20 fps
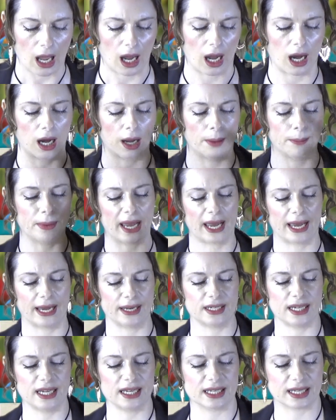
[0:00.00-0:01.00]
Um,
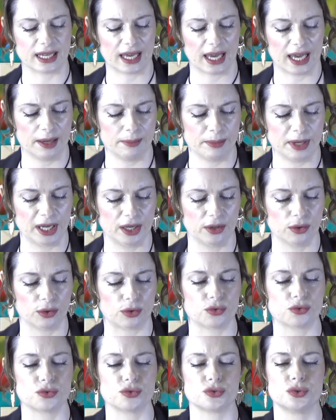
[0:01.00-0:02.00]
and it came in
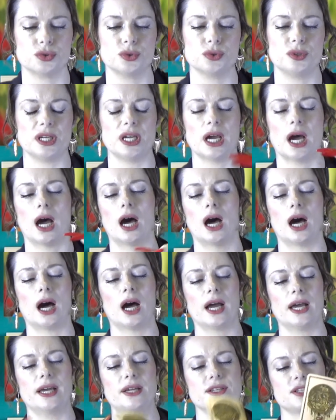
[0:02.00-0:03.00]
through the
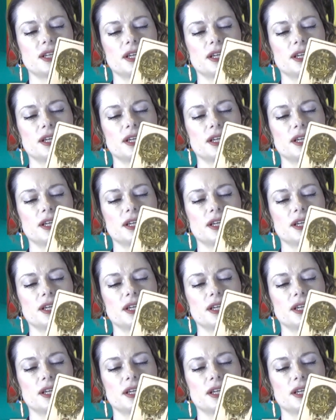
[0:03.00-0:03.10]
eyes,